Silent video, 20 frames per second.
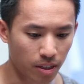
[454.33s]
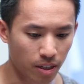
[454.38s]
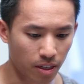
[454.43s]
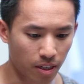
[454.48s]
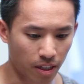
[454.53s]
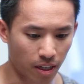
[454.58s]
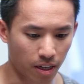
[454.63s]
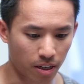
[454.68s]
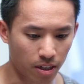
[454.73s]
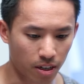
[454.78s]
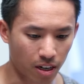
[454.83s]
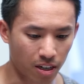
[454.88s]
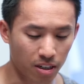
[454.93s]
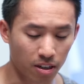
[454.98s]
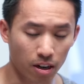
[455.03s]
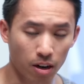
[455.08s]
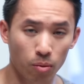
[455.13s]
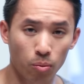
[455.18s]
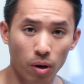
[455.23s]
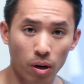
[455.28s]
and like kind
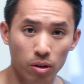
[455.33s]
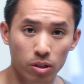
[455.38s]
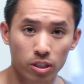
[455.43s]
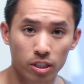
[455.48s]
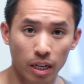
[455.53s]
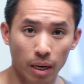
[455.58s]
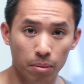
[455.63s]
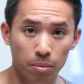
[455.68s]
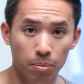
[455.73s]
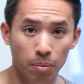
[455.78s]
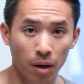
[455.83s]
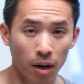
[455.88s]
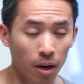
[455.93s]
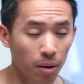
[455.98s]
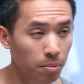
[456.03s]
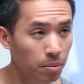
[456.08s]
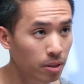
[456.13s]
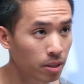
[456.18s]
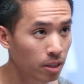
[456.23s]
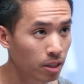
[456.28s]
of like a well-shaped
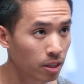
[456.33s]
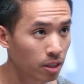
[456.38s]
pomp.